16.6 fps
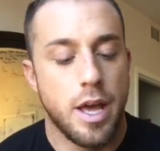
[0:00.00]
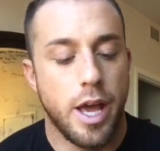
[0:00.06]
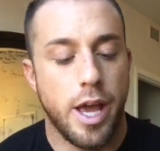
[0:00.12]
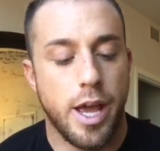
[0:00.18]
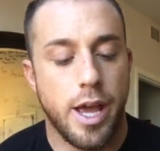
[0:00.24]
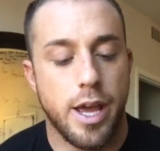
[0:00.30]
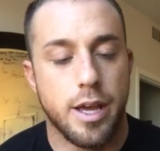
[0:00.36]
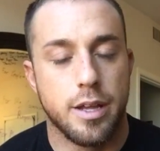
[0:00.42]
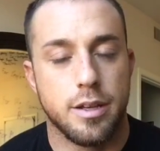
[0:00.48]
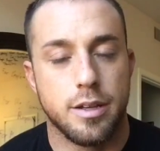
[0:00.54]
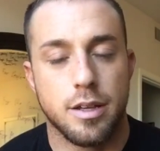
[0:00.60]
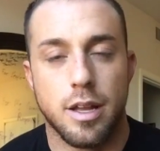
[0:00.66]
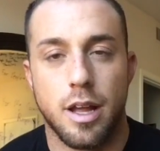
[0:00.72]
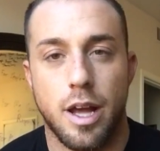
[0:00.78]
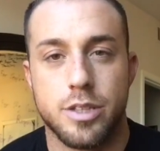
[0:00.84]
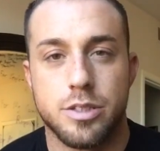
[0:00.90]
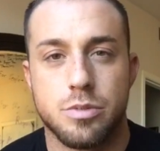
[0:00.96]
and
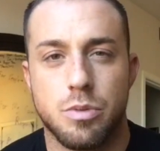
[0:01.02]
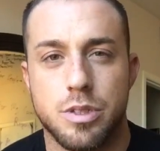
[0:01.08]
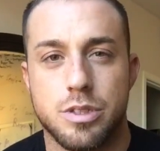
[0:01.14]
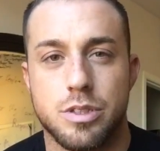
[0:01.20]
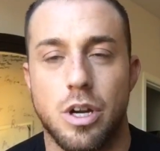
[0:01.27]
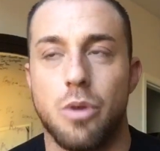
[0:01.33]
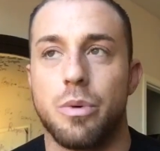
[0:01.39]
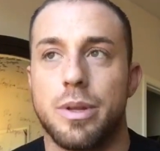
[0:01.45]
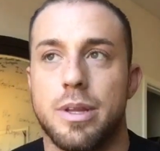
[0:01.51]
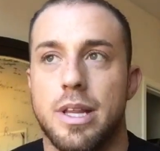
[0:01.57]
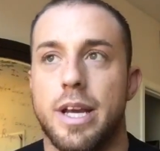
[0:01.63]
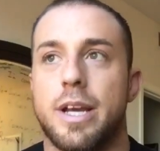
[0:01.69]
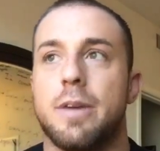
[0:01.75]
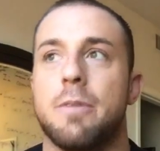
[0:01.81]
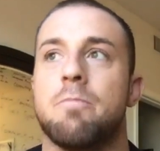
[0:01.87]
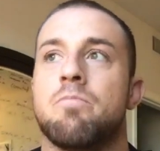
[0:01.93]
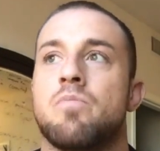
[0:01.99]
I just want to start with
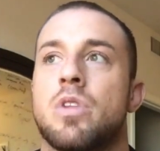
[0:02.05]
like